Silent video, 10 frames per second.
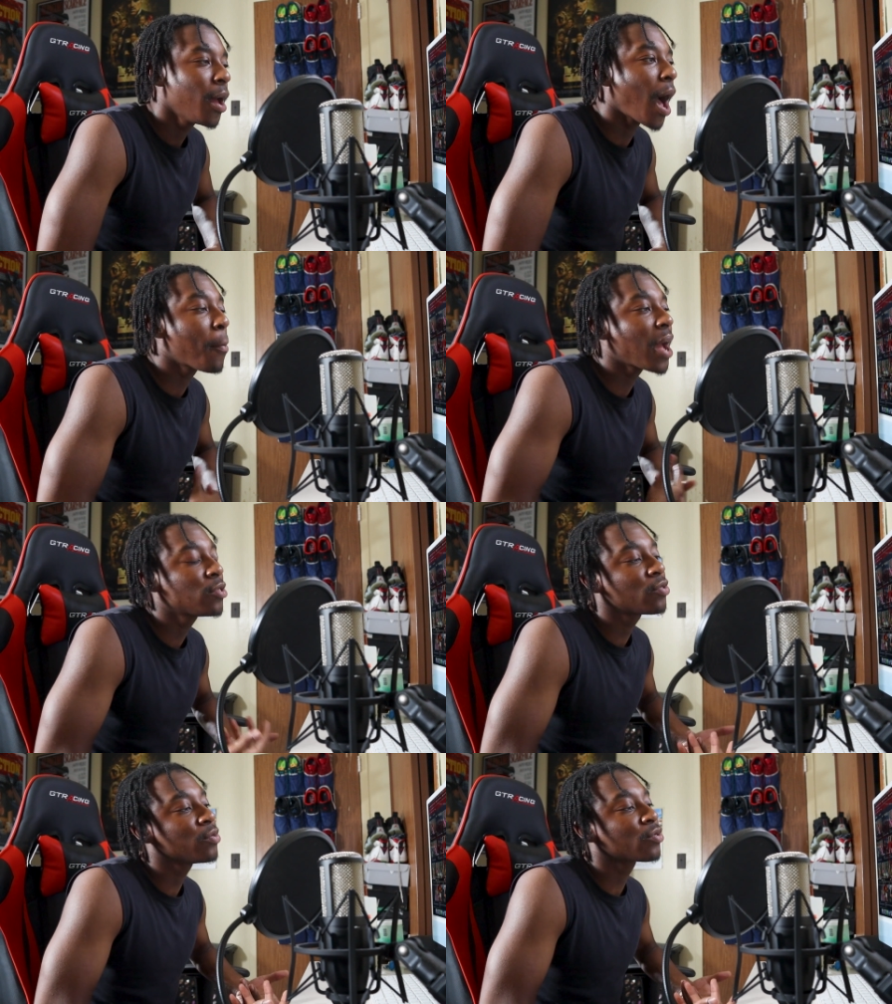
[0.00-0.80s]
I
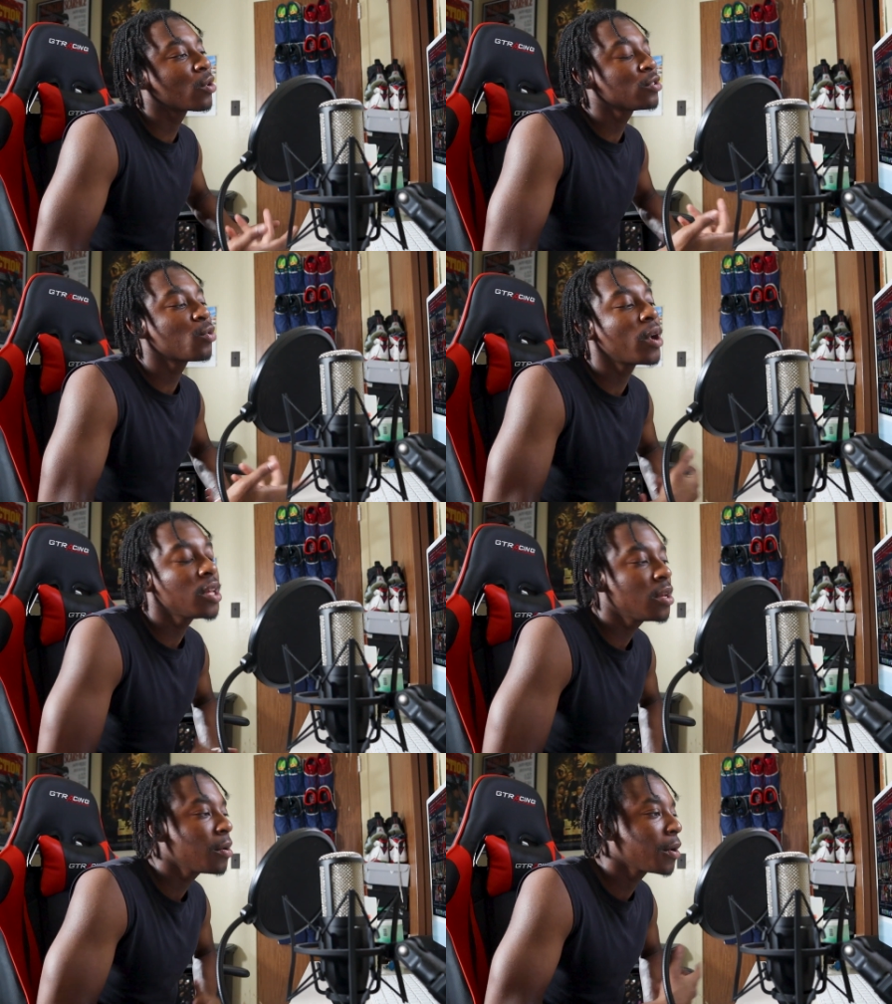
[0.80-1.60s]
might throw a
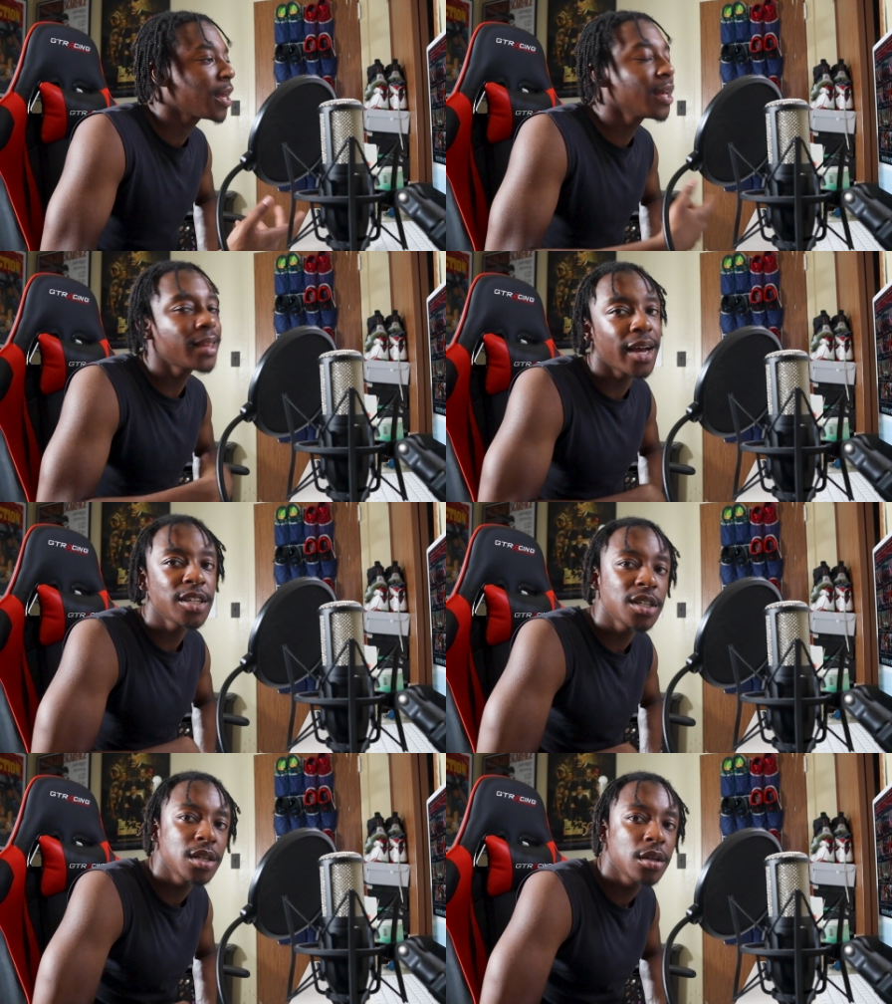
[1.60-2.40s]
20, get
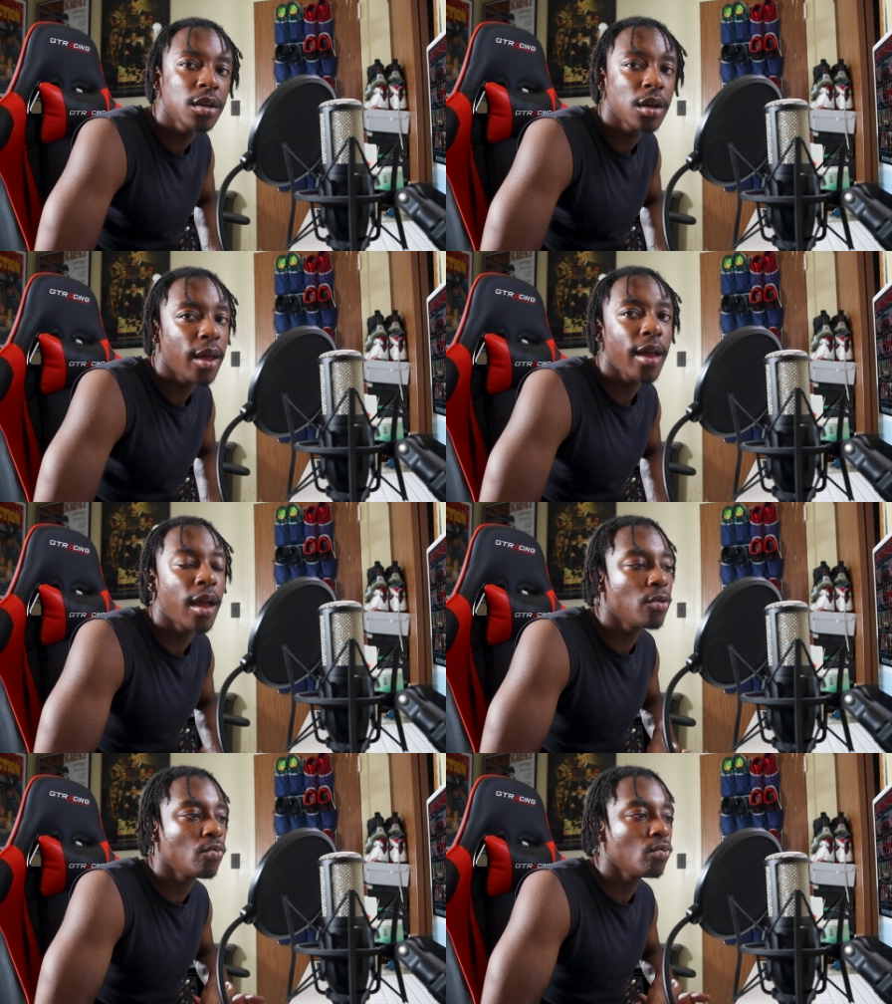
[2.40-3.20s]
that shit,
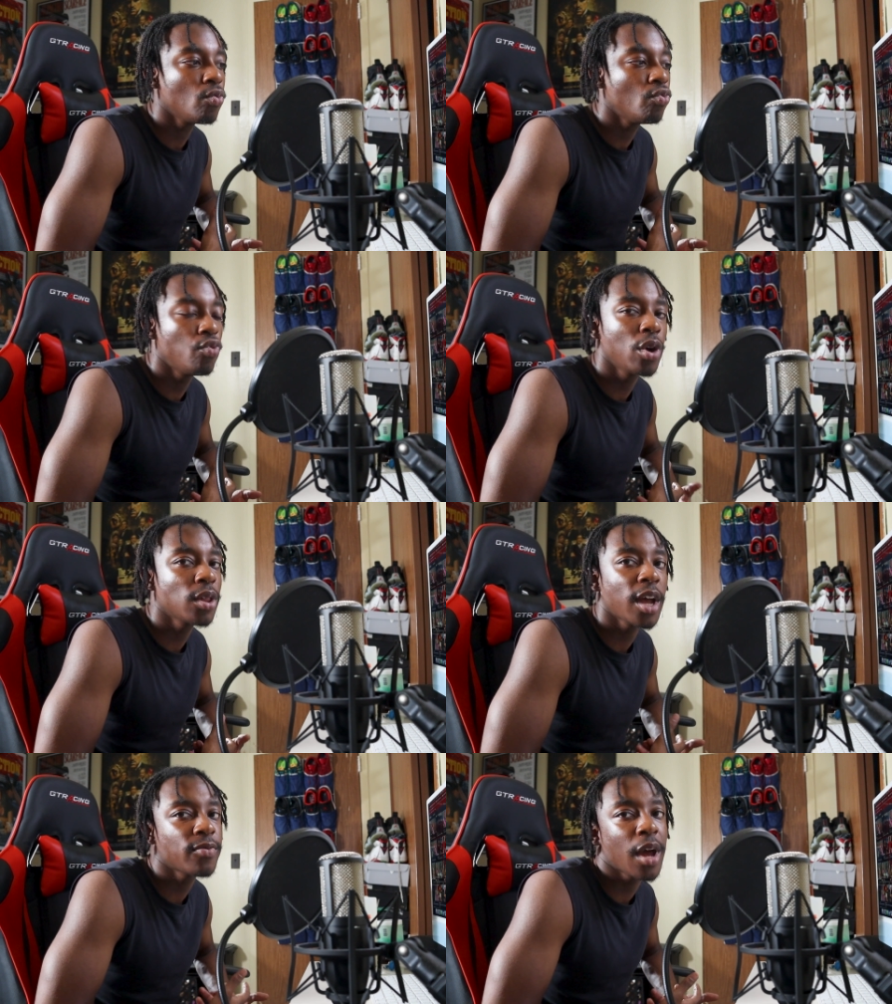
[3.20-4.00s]
and real
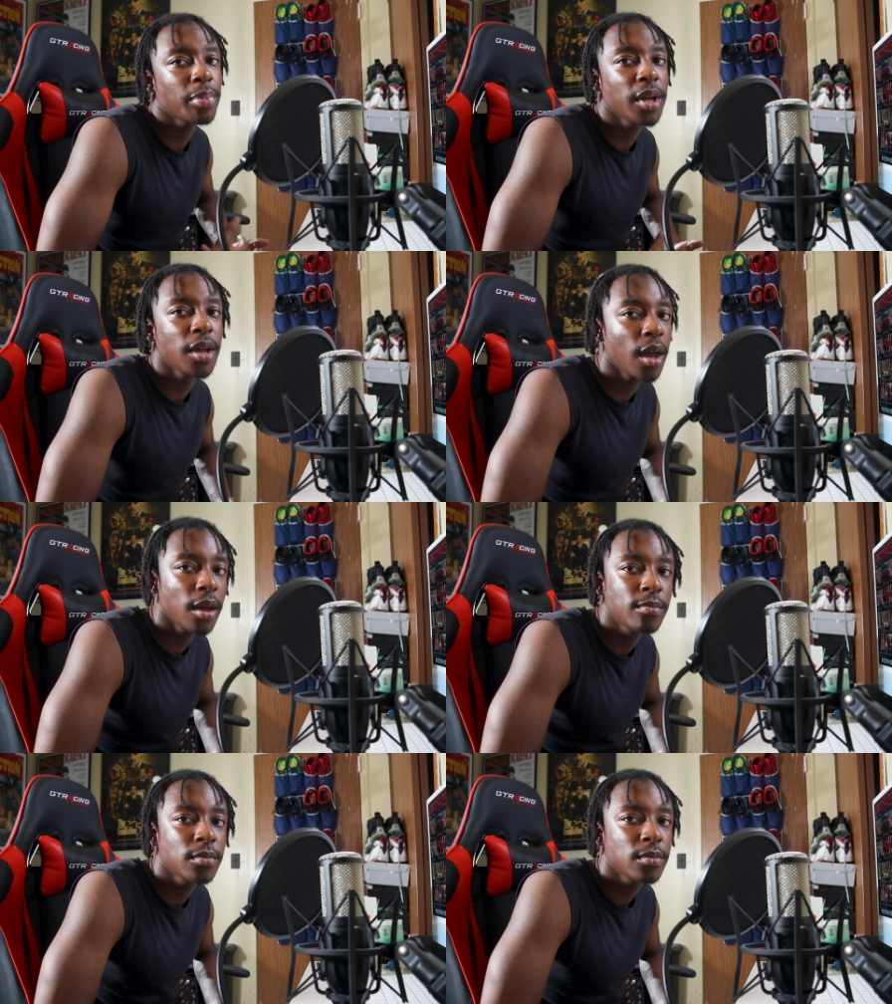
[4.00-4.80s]
life not play the
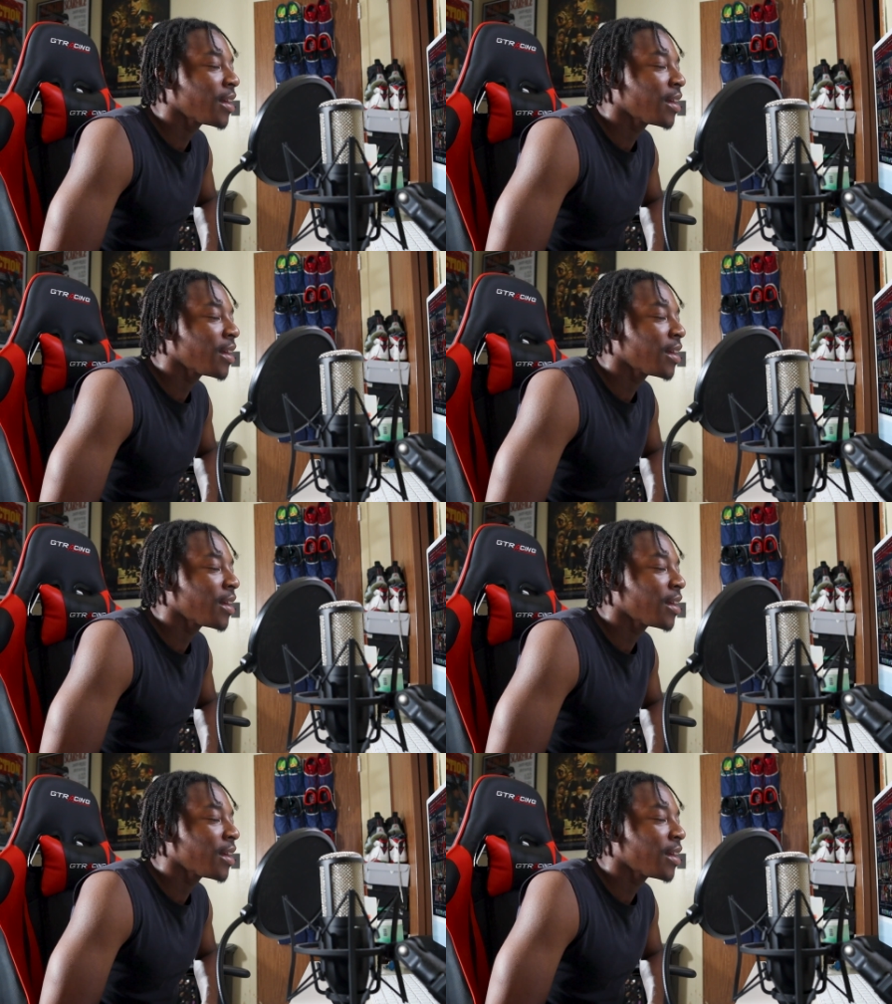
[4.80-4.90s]
game.